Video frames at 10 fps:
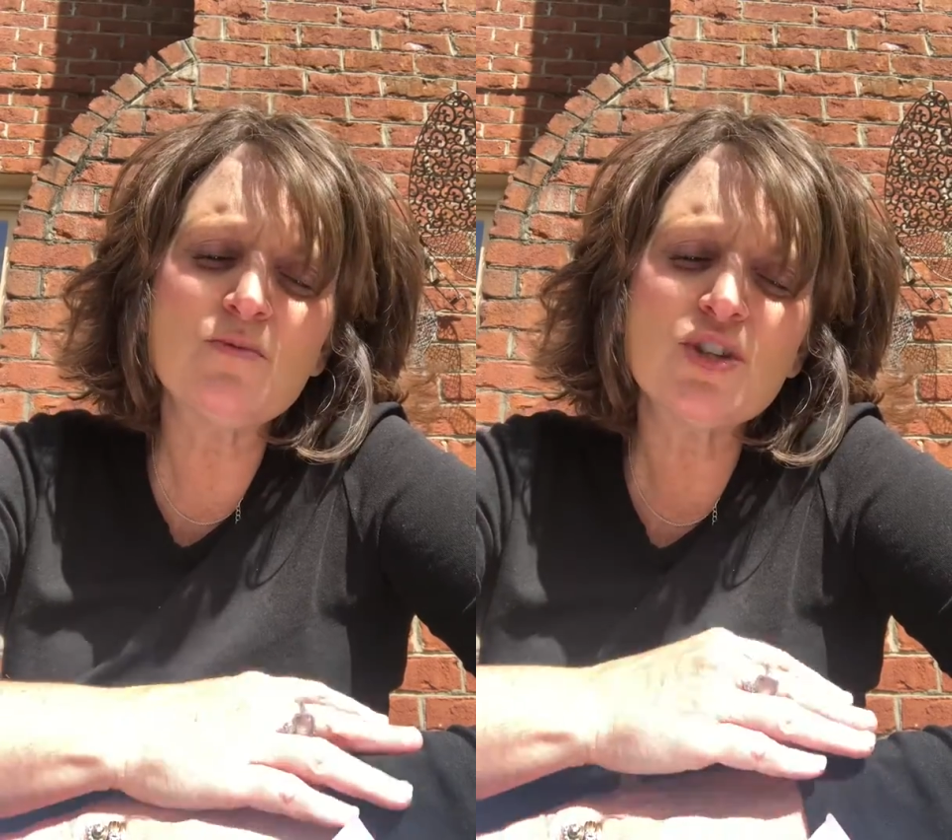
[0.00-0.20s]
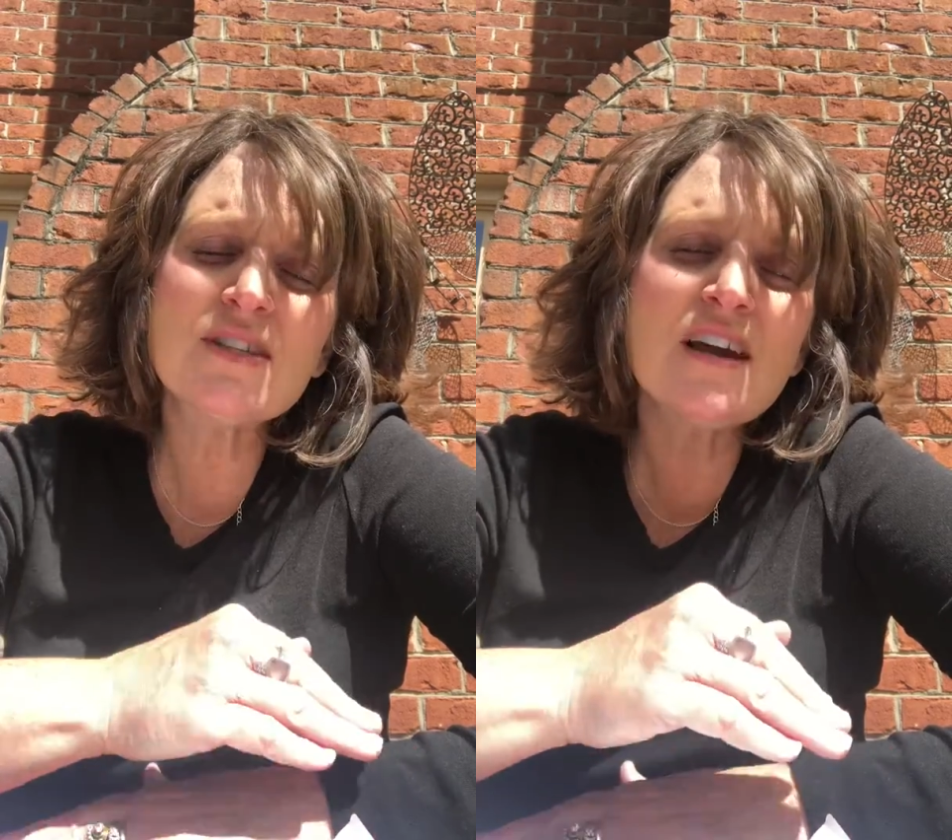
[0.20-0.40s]

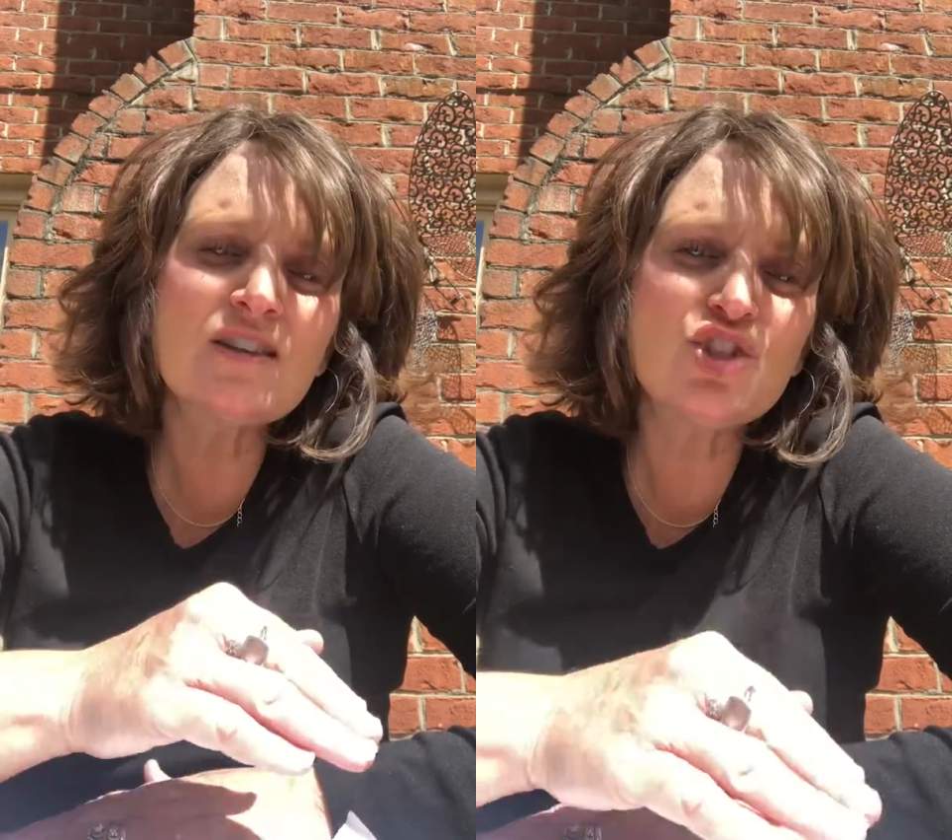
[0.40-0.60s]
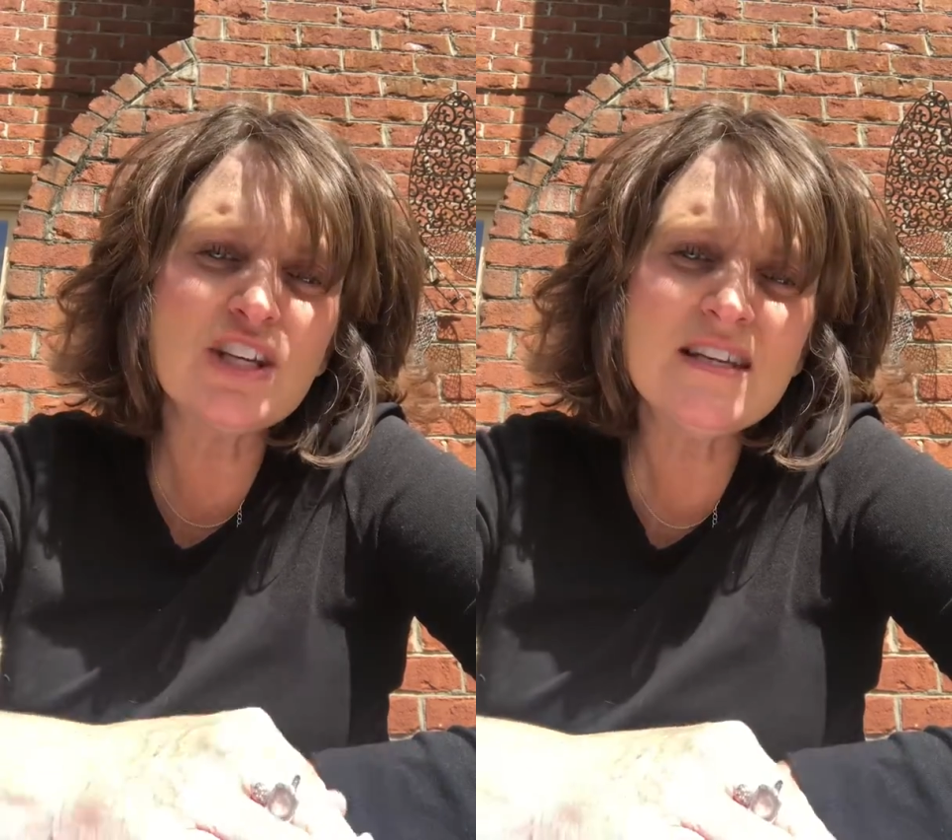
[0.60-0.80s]
Just like
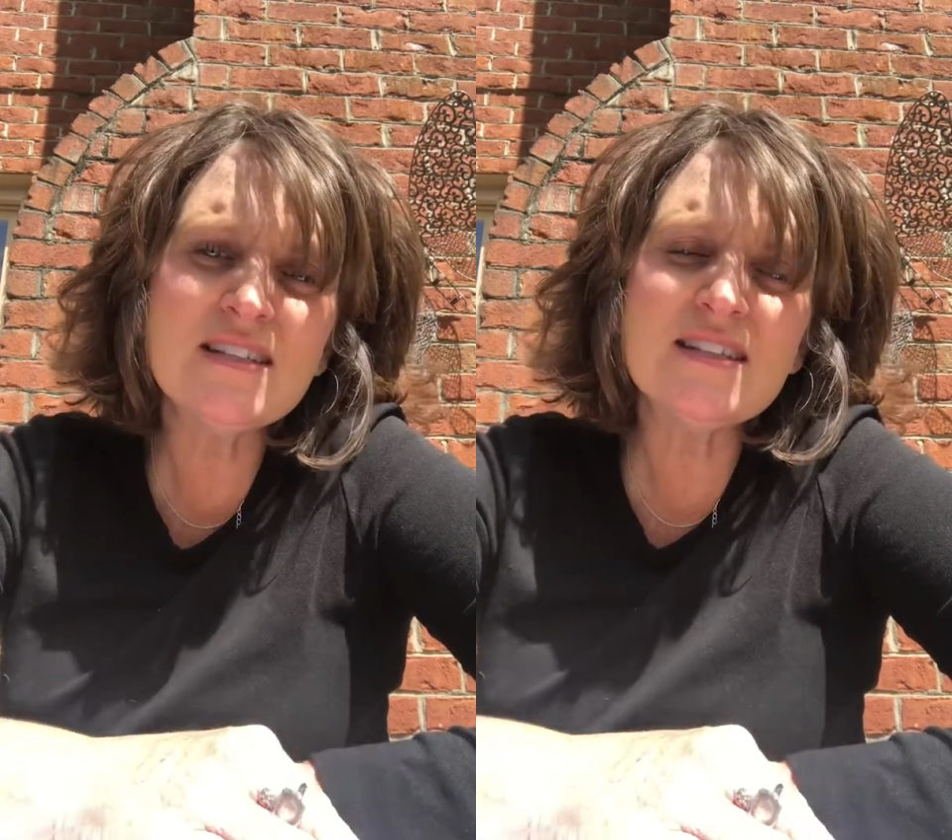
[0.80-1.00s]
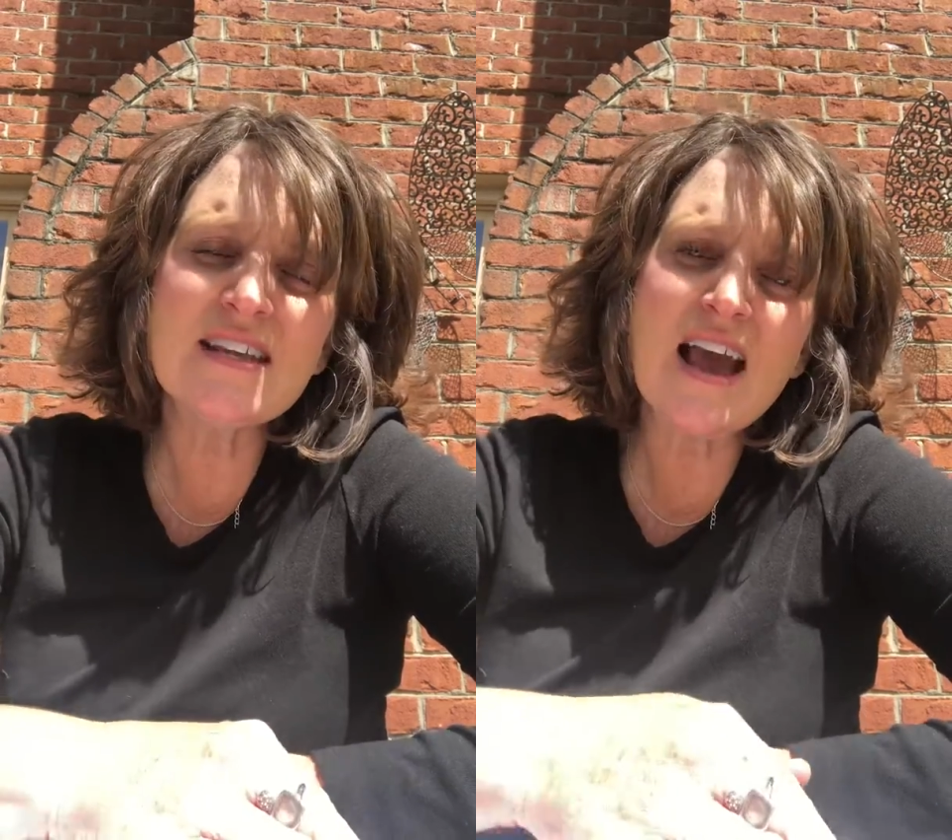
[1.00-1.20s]

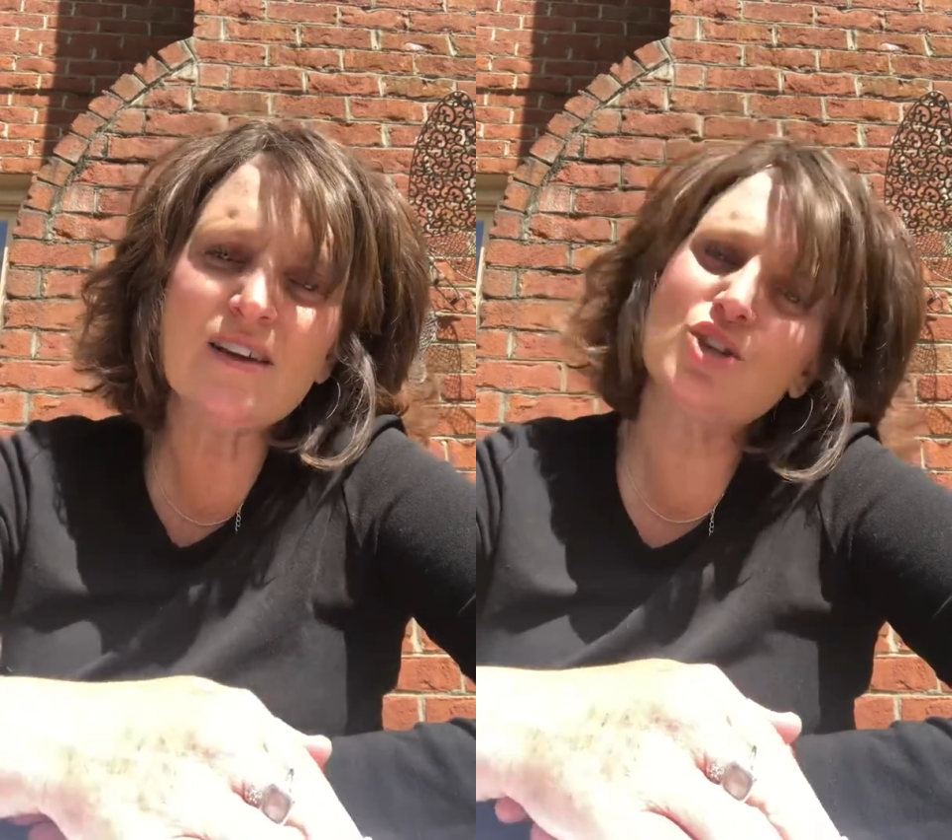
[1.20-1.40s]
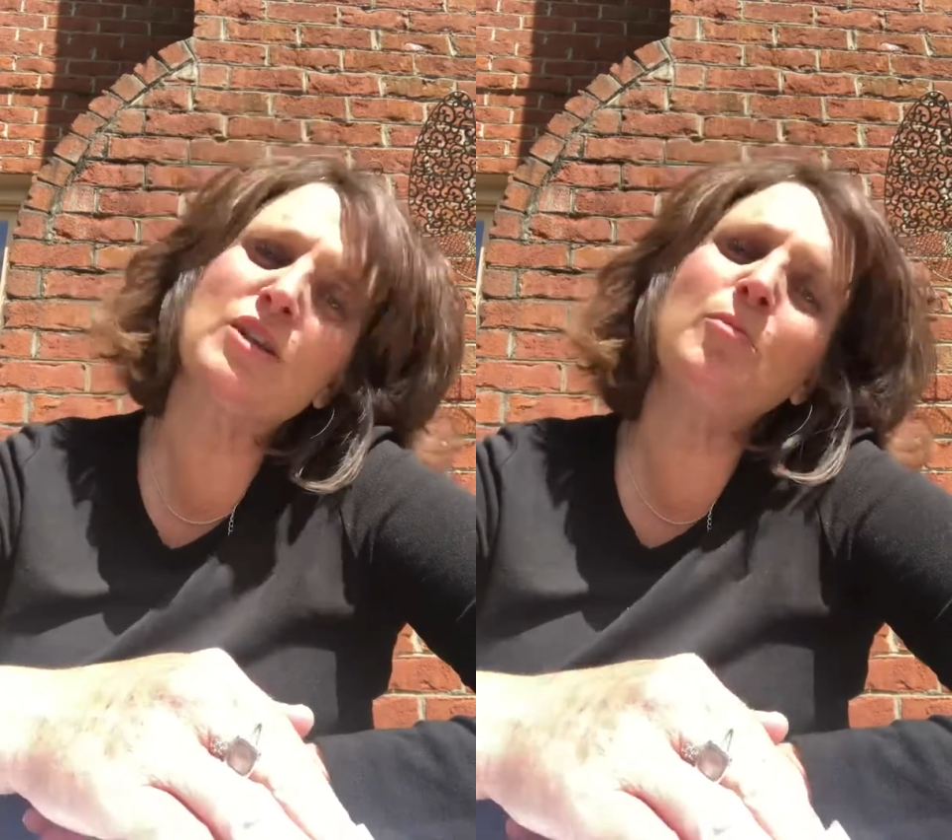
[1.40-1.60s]
Jesus actually